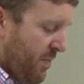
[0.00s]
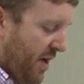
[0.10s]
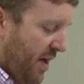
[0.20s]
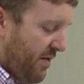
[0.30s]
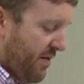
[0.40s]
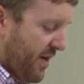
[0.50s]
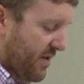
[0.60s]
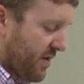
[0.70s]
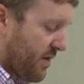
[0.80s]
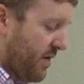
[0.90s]
But other
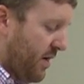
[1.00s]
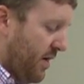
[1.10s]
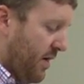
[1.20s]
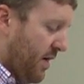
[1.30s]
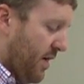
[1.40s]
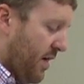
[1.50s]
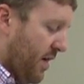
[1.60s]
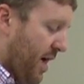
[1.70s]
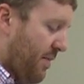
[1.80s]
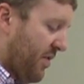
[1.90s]
things are
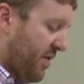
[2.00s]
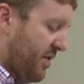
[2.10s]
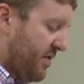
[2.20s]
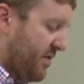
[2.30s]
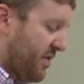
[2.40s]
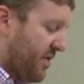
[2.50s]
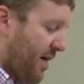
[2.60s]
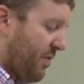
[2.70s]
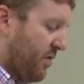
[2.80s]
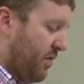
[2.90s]
uh, commonly used, so
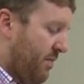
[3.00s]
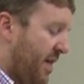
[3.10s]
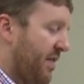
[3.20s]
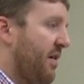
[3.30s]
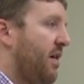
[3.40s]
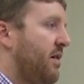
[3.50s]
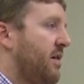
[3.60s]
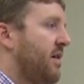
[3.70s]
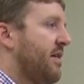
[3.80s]
topical menthol,